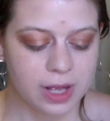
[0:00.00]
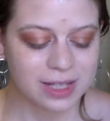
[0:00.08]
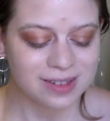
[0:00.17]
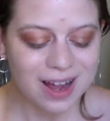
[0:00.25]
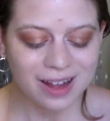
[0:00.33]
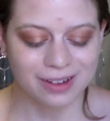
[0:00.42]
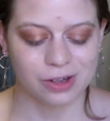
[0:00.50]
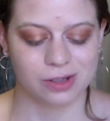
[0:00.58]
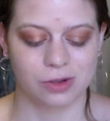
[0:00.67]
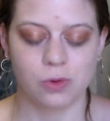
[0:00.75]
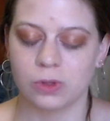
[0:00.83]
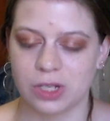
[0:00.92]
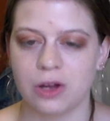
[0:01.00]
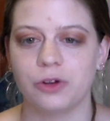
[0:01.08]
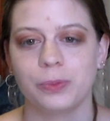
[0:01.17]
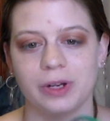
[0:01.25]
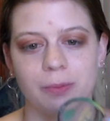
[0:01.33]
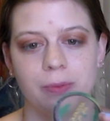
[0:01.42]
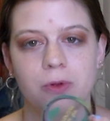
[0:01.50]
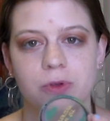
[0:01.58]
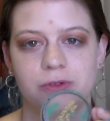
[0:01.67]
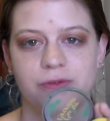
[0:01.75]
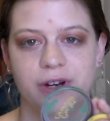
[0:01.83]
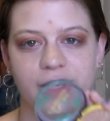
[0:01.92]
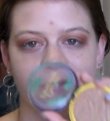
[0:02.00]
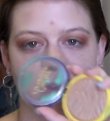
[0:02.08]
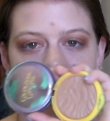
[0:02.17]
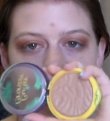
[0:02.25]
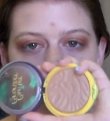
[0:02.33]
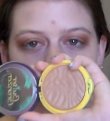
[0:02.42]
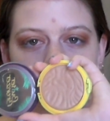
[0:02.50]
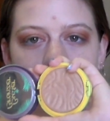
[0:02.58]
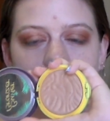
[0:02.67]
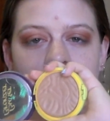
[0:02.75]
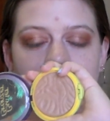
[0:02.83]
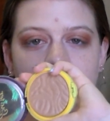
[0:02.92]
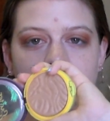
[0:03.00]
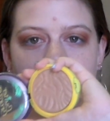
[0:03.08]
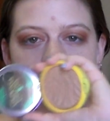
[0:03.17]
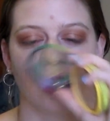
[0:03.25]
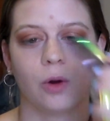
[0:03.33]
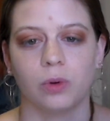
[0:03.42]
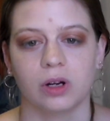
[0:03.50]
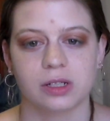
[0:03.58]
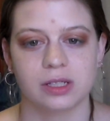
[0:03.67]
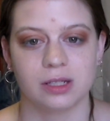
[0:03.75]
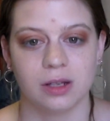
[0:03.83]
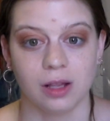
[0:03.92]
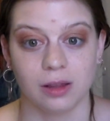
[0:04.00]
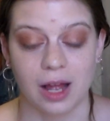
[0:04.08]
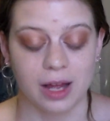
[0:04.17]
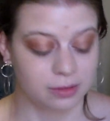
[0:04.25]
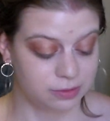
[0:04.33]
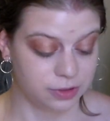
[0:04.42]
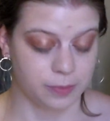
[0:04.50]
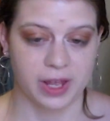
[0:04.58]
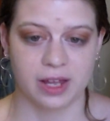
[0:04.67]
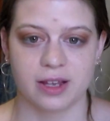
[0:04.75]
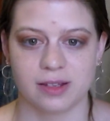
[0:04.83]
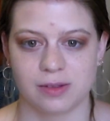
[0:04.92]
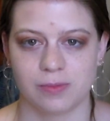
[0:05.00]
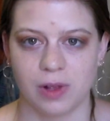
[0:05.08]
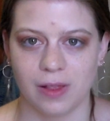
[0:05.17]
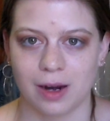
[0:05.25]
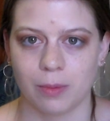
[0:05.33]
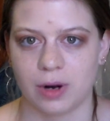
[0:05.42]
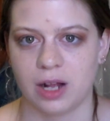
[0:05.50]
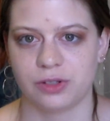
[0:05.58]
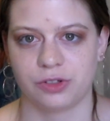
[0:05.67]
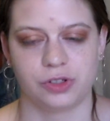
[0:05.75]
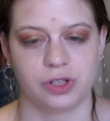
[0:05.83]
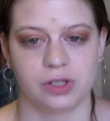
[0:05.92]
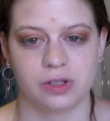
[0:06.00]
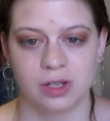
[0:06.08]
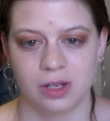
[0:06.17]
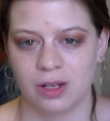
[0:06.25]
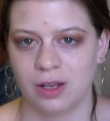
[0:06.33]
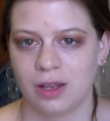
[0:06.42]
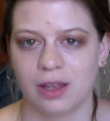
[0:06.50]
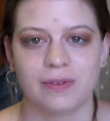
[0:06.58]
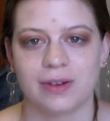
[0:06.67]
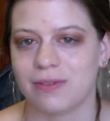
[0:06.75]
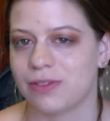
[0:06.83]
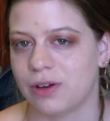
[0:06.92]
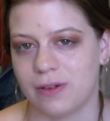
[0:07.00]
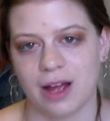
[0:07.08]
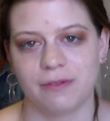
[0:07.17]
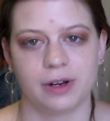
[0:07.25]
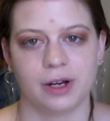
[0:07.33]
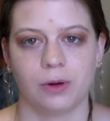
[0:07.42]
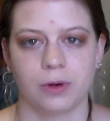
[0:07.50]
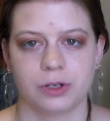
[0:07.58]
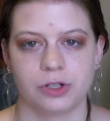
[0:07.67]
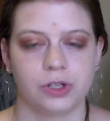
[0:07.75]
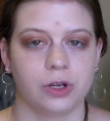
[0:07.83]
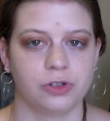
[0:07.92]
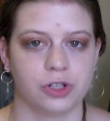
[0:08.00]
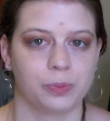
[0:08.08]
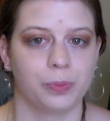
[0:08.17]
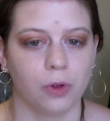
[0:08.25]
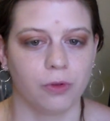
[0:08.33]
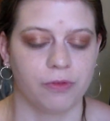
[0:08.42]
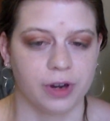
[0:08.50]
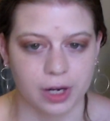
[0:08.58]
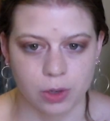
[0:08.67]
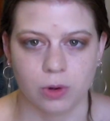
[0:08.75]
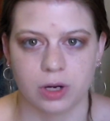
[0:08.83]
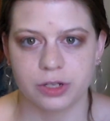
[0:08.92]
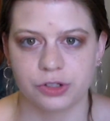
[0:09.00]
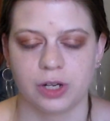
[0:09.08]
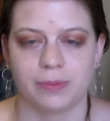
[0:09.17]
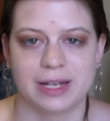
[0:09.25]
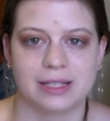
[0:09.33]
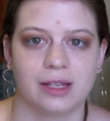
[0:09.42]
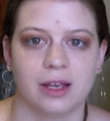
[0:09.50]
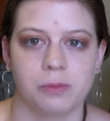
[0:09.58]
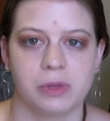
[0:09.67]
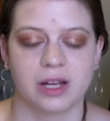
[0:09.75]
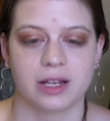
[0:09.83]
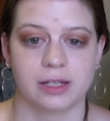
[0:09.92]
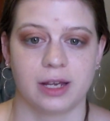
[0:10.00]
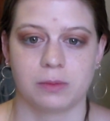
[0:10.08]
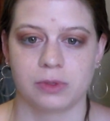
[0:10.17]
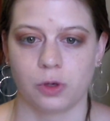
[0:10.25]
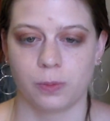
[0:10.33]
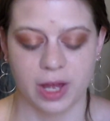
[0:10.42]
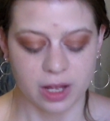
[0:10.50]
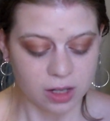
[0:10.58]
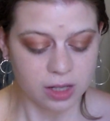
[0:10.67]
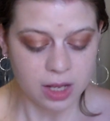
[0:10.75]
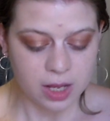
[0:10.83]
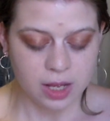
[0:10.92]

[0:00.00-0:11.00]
it's not cool tone, but it pulls very, very neutral, and that works a lot for me because a lot of bronzers just, even if they're not very orange tone, just pull very orange on my skin because I am so pale.